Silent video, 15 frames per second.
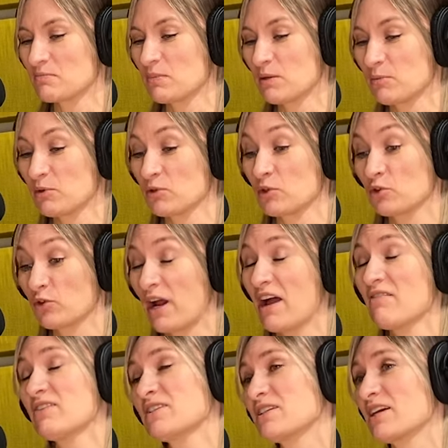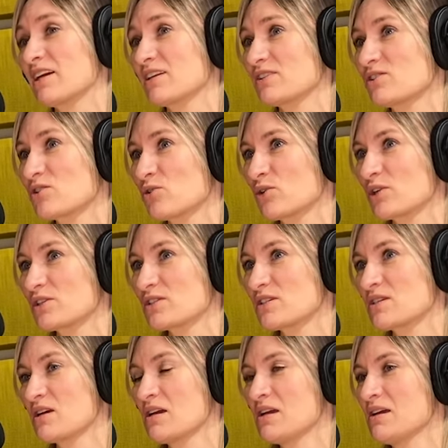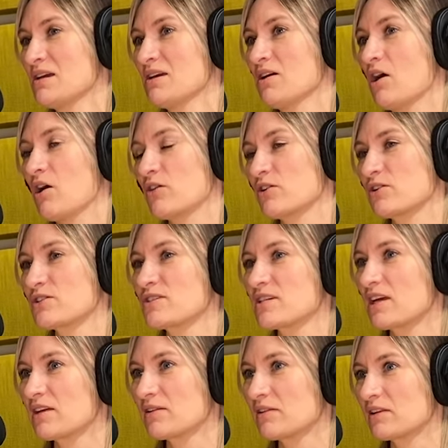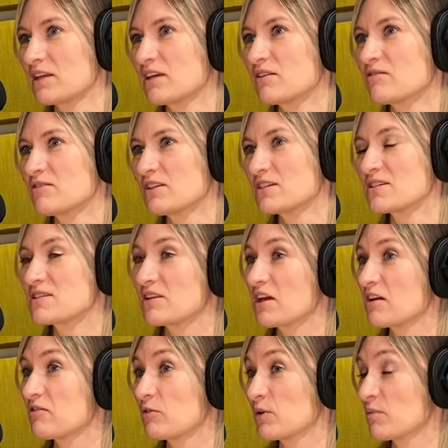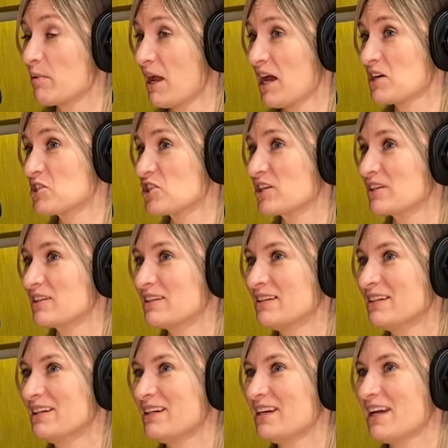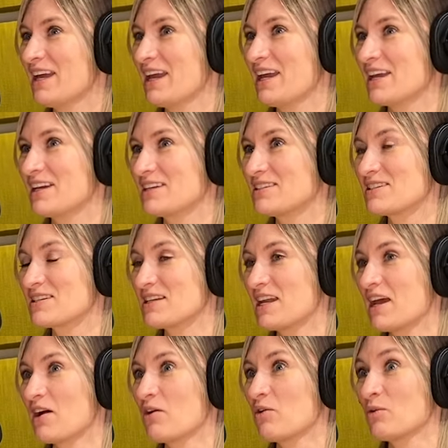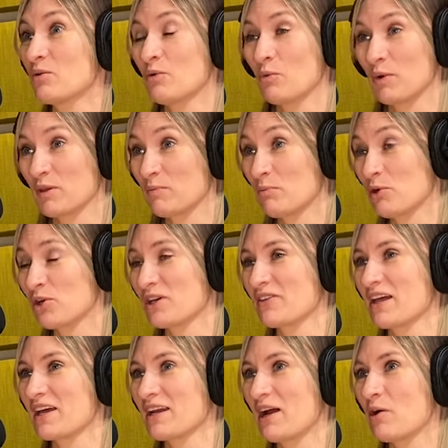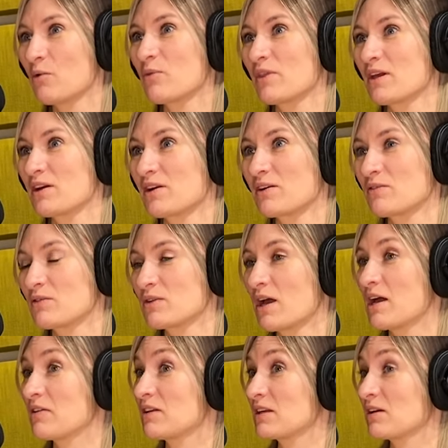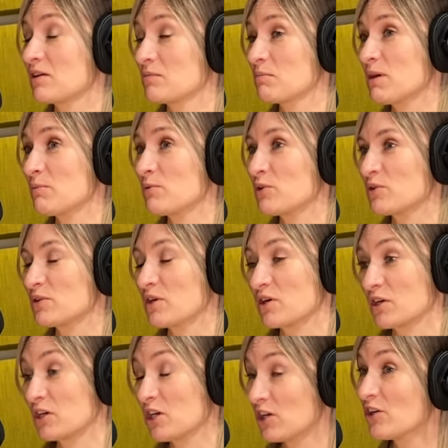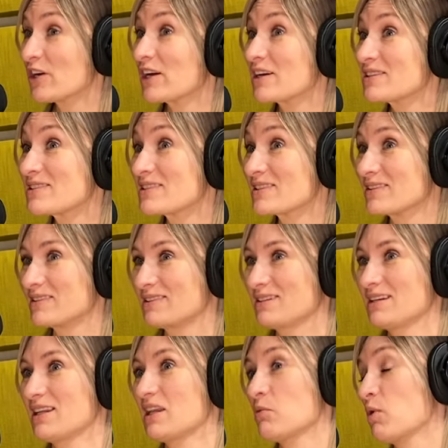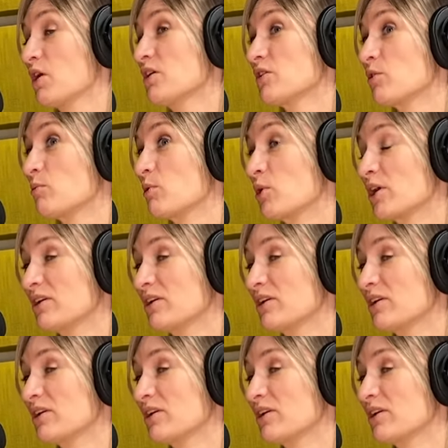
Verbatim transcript: people gravitate towards others that live this life with passion. And now with putting that out there, I think people are curious. Yeah. And they want to know more.